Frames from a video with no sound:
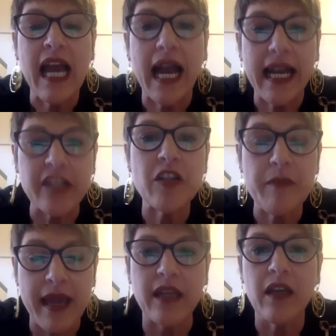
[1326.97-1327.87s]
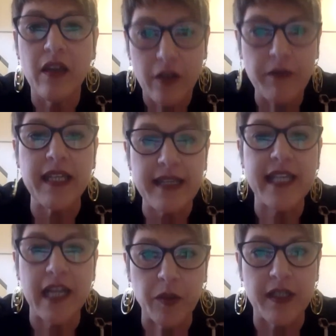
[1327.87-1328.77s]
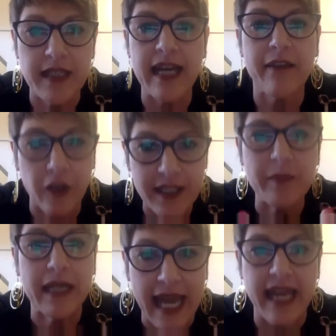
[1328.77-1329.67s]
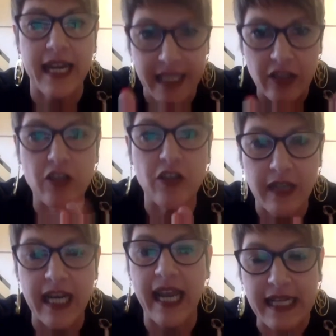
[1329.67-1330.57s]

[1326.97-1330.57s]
I need to make 3D sculptures and I've got some clay and I need to do clay.